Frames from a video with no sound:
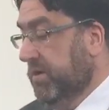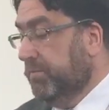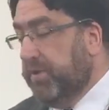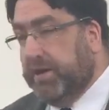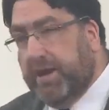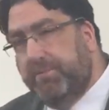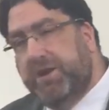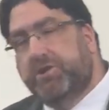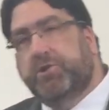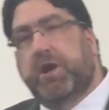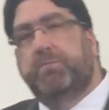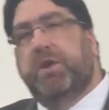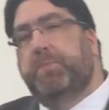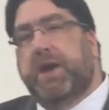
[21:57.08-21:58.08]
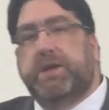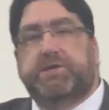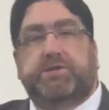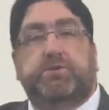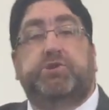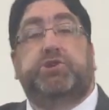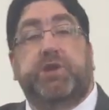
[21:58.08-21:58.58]
But let me try my
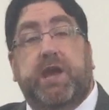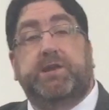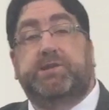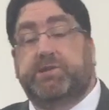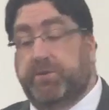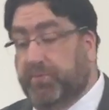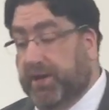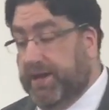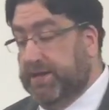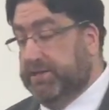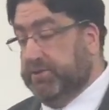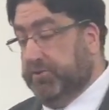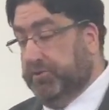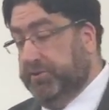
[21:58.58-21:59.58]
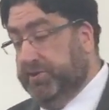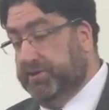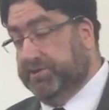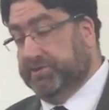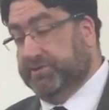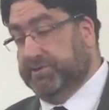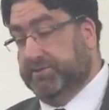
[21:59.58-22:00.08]
best to shed some light on
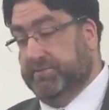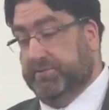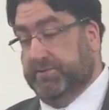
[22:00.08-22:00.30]
this.